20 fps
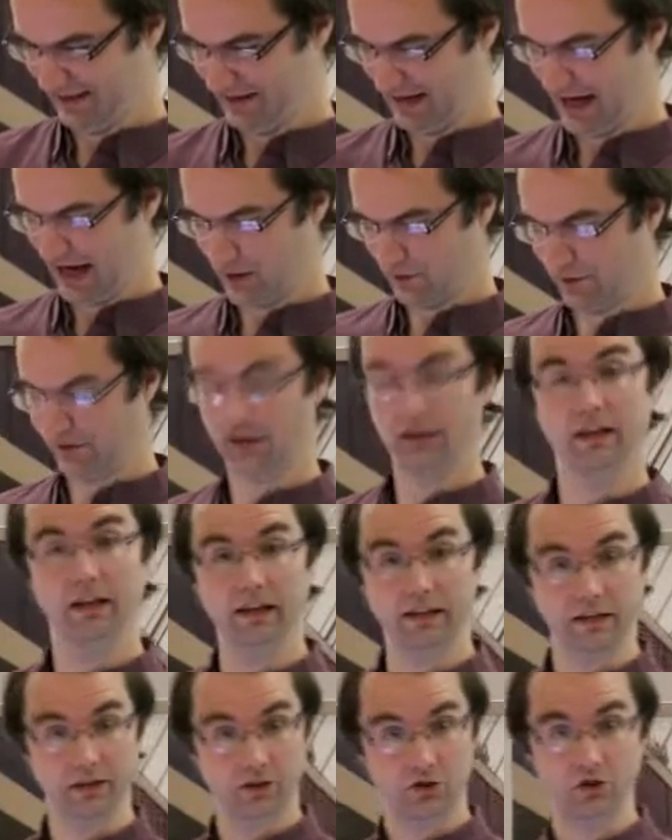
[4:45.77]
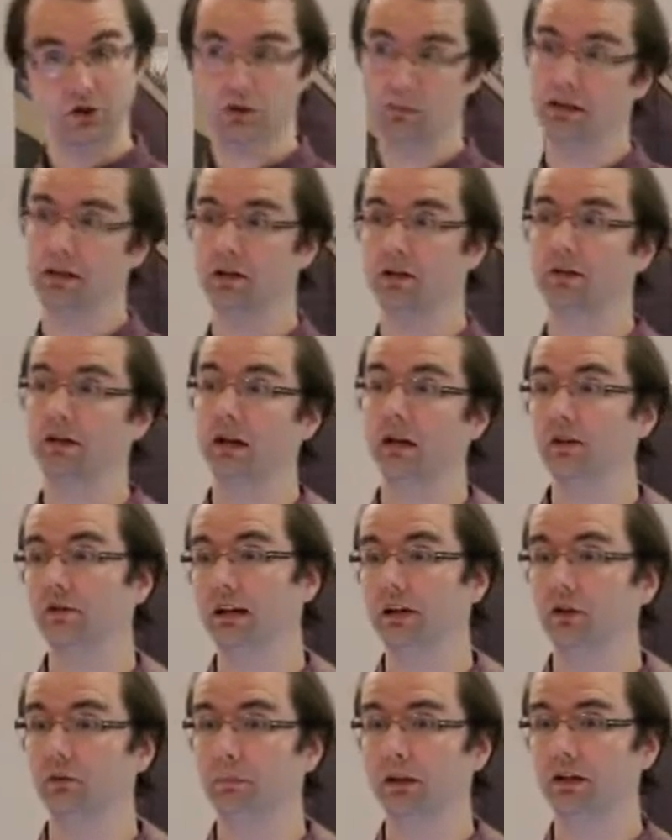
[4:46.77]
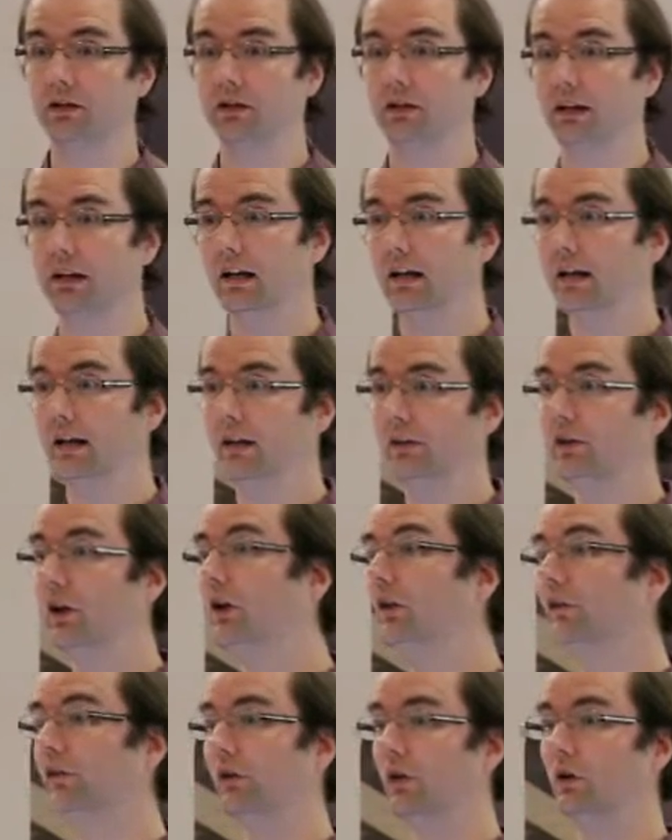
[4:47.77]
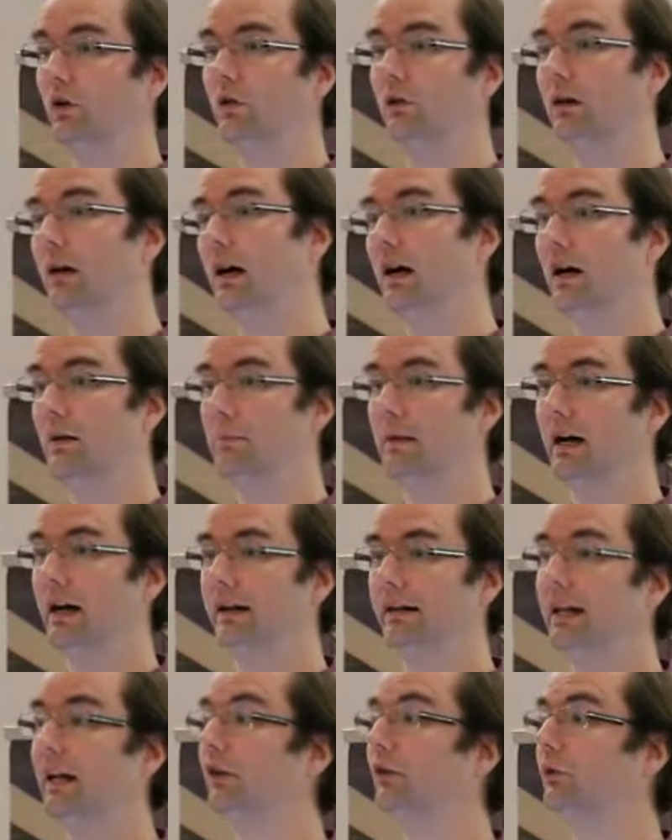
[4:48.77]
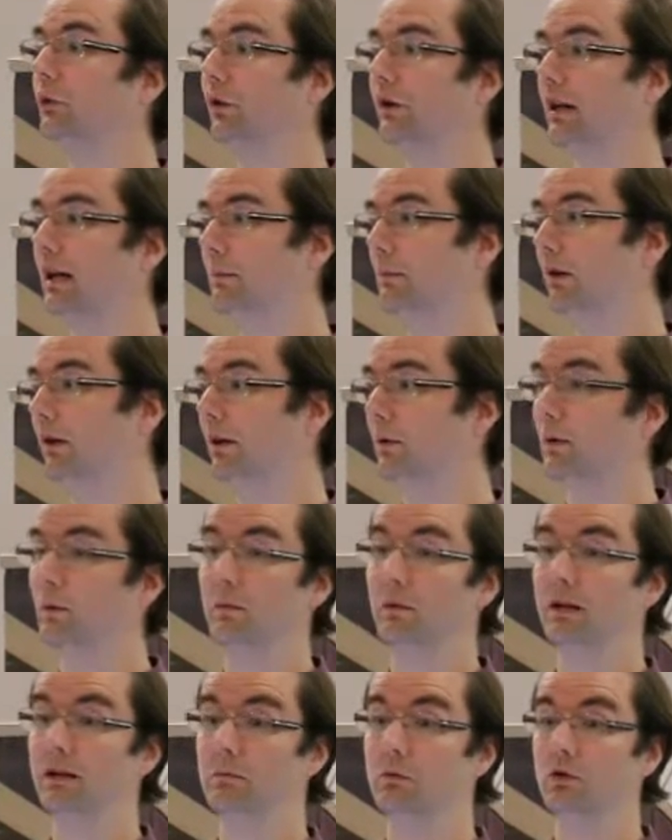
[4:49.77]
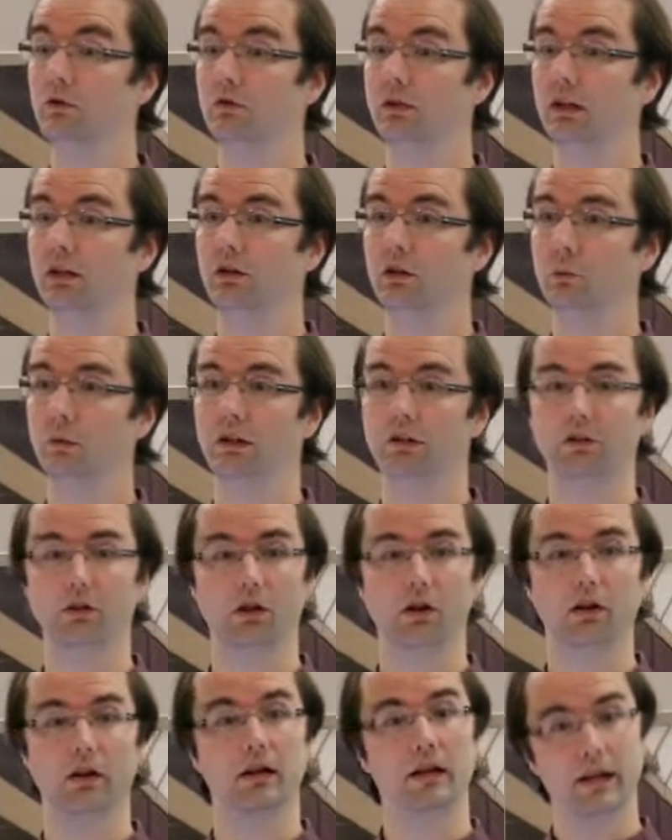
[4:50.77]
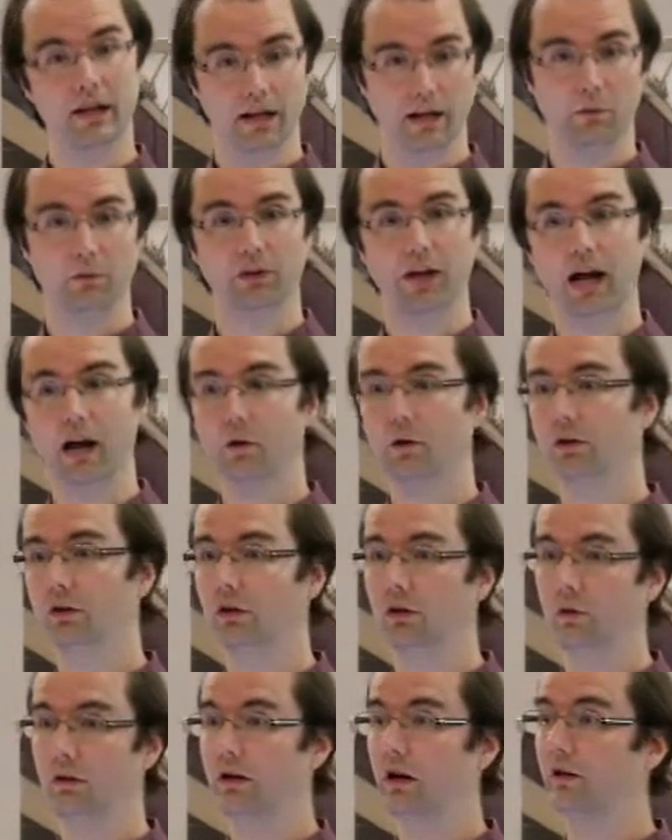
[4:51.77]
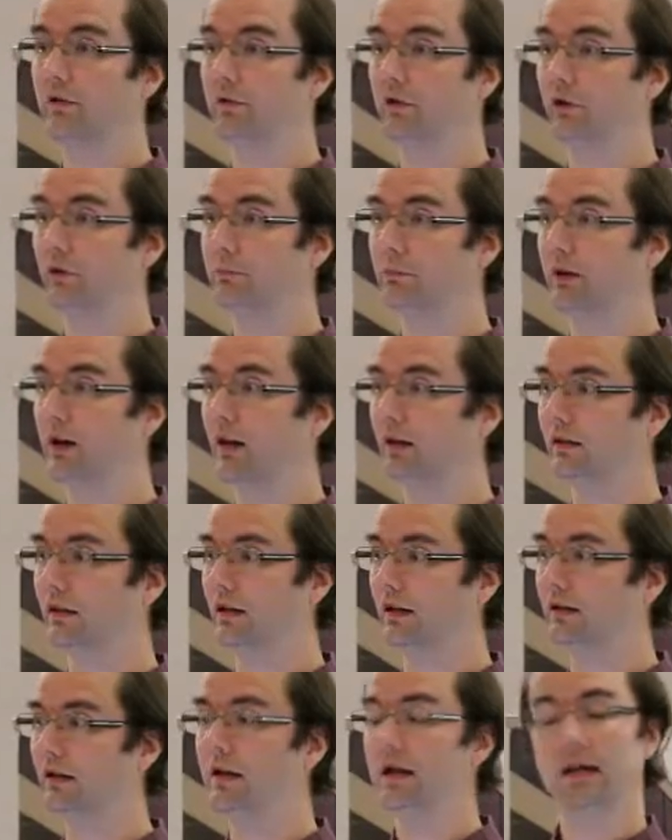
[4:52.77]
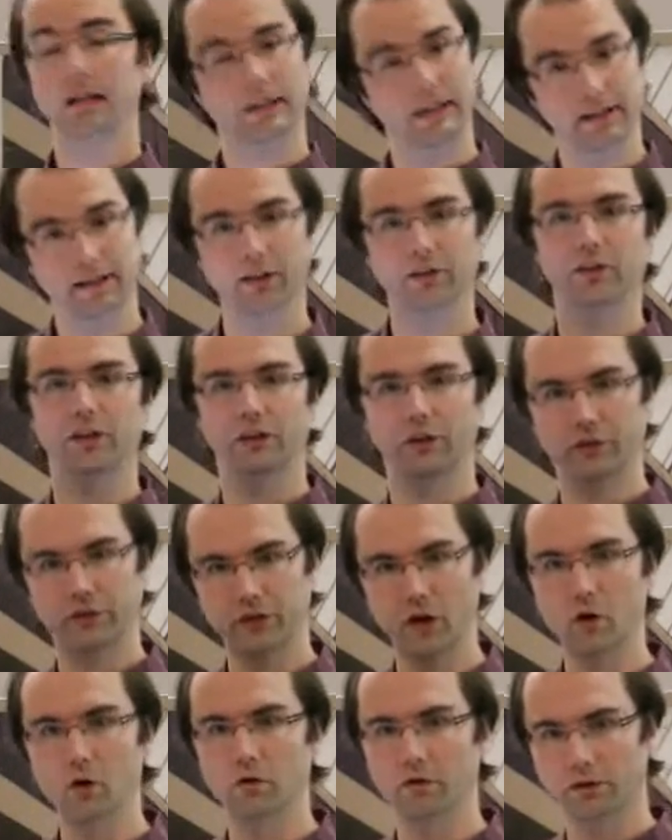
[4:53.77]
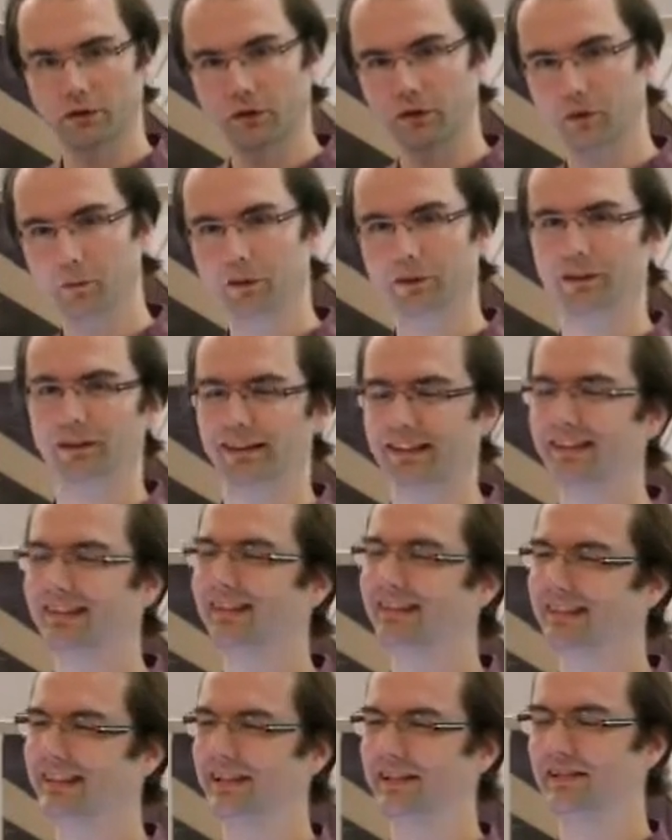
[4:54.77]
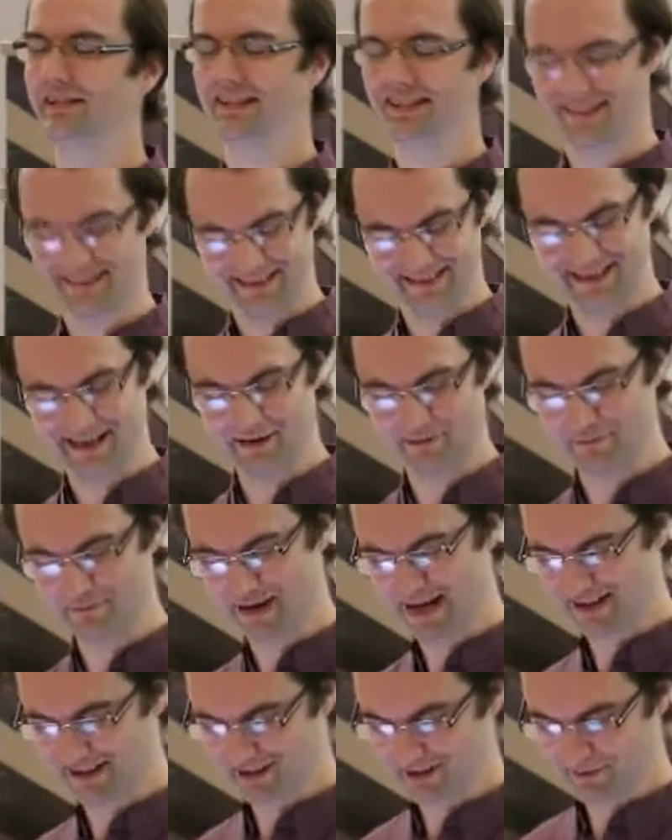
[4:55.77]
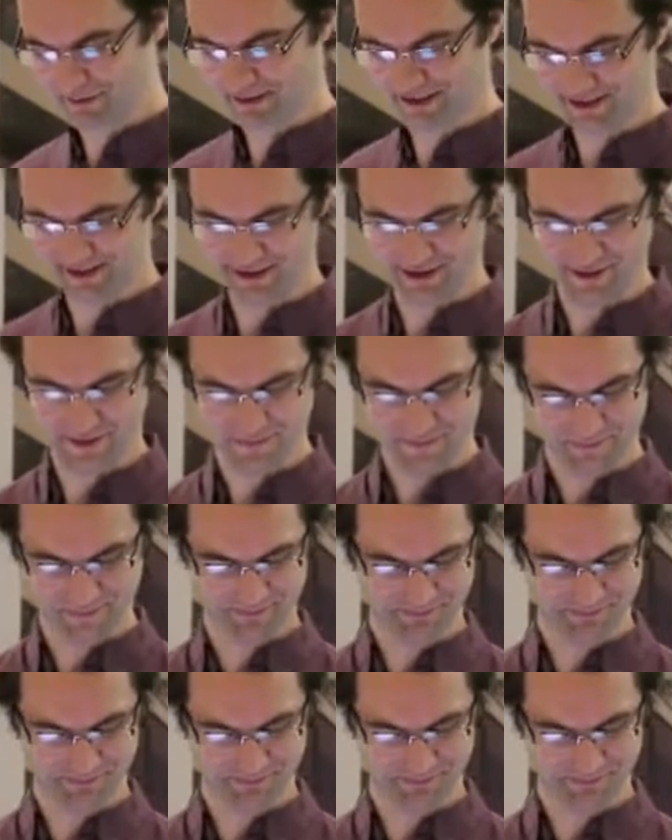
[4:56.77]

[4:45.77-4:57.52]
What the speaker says: Howard, in addition to being a great speaker, is also my next door neighbor. And when we moved into Windsong, it was Howard who, at our first potluck, lent us his stove so that we could get stuff made so we could go.